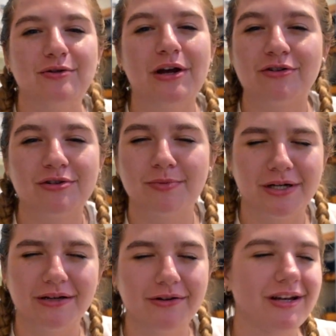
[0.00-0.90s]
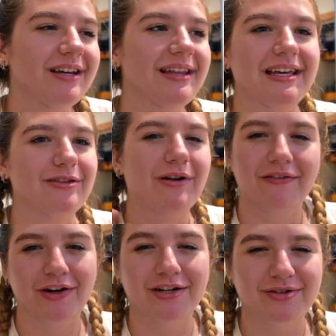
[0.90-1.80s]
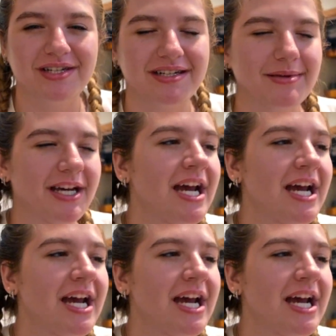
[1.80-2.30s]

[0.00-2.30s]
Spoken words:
characters particularly. Like, they're not very interesting to me.